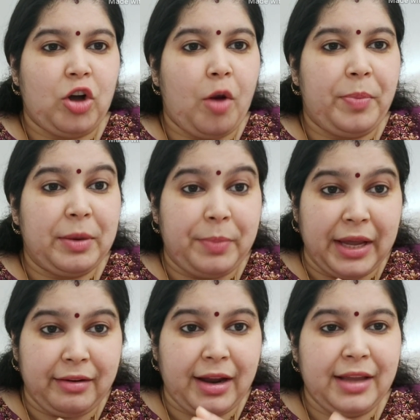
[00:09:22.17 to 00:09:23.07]
Copper
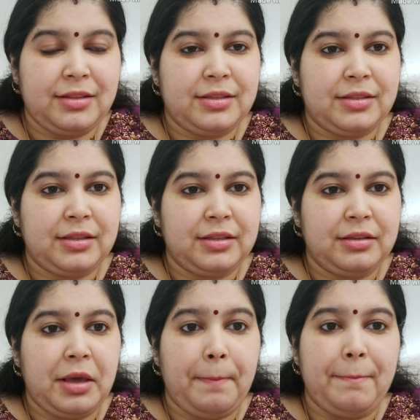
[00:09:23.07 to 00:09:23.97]
pyrites,
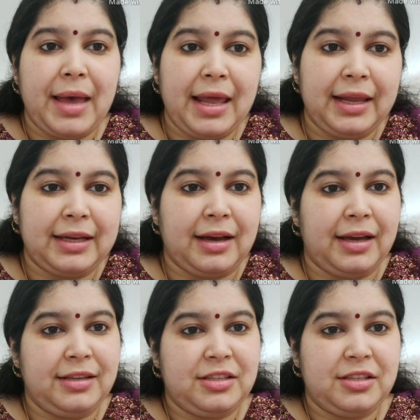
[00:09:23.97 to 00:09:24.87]

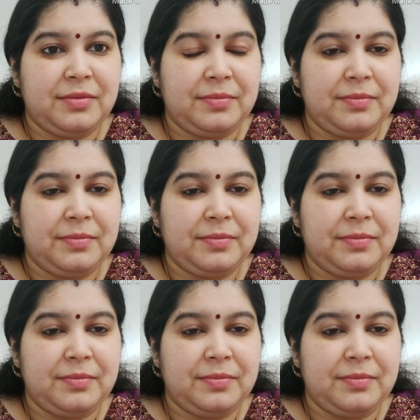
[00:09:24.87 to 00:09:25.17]
malachite,